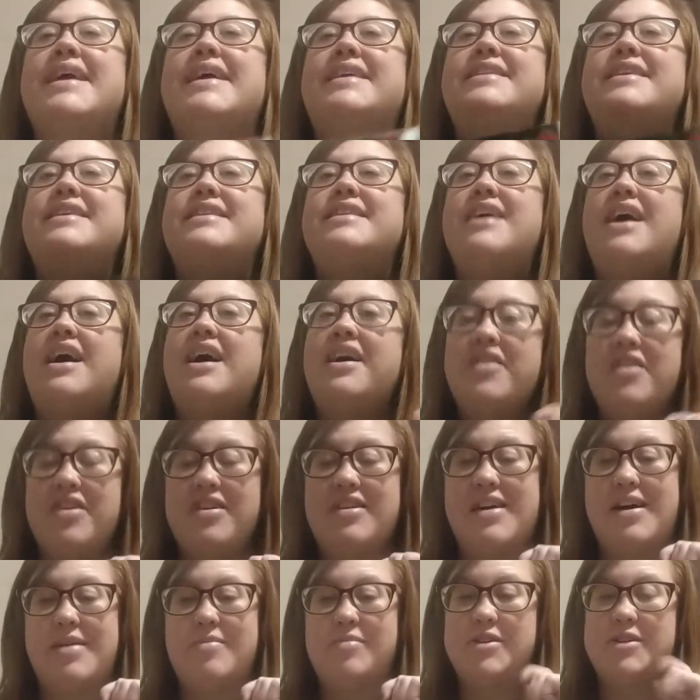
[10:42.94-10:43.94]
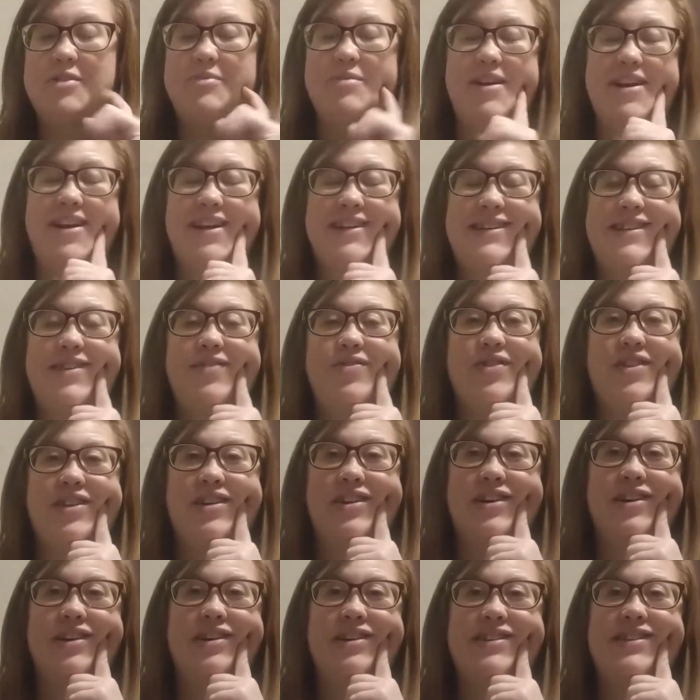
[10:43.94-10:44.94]
And then the other accomplishment I did
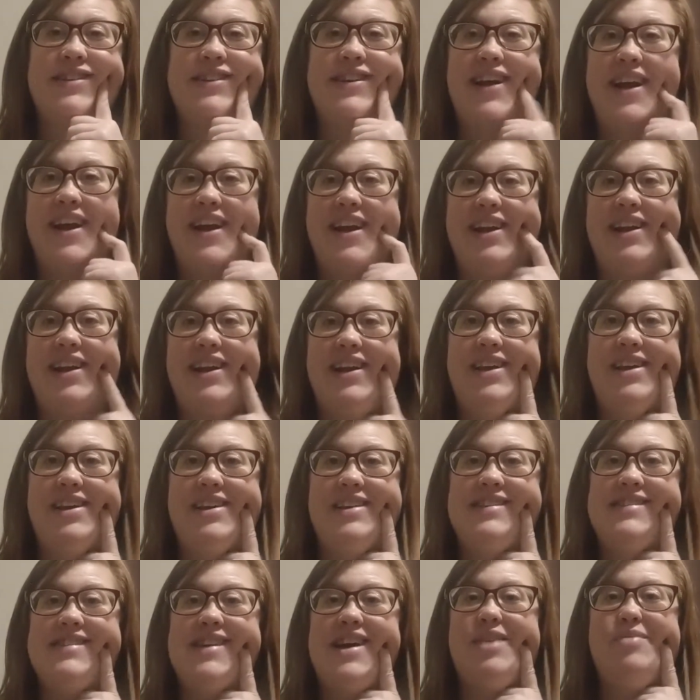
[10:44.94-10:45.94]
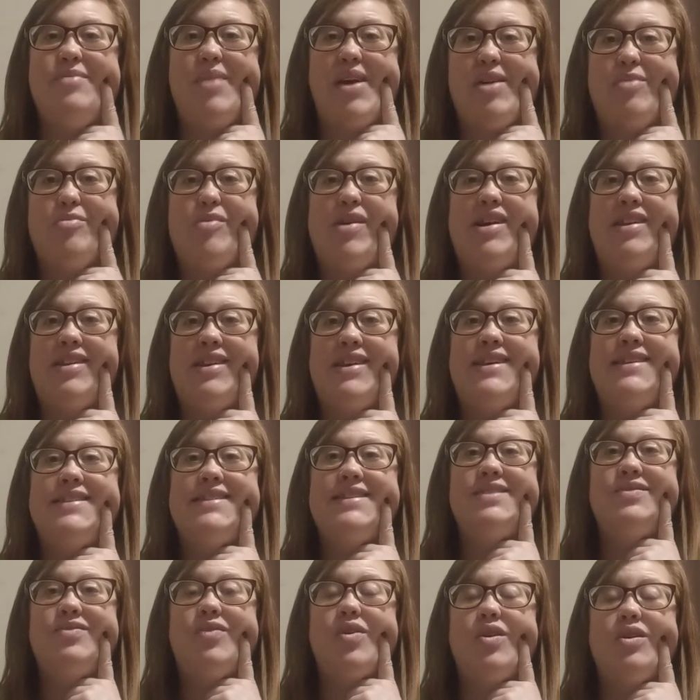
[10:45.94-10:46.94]
for tonight is I made my
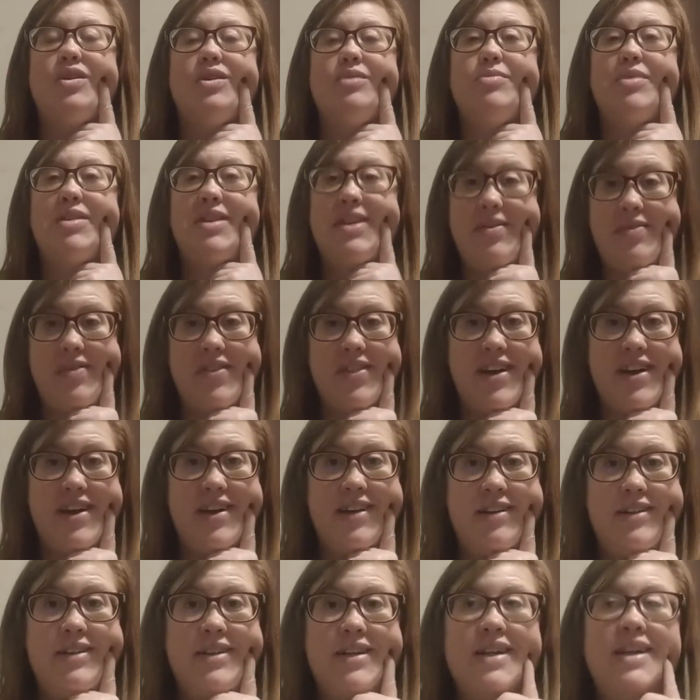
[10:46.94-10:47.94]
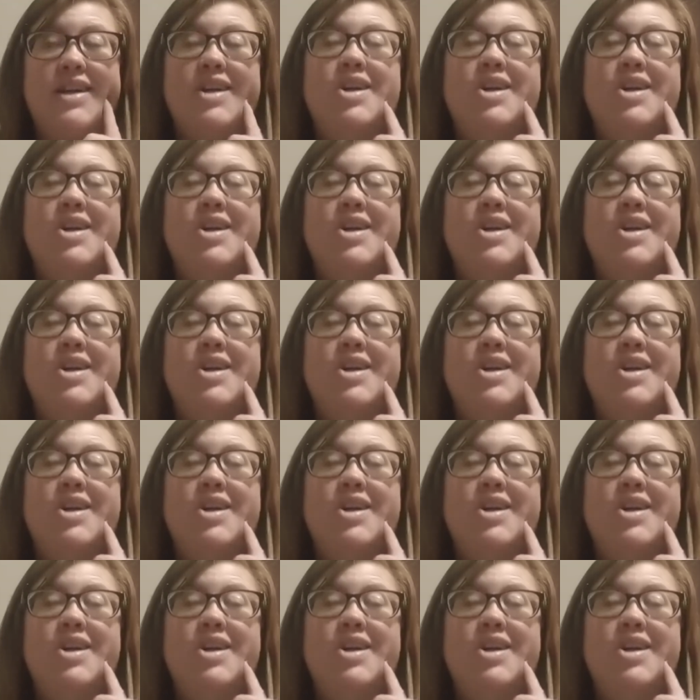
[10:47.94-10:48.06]
list for Believe-A-Thon.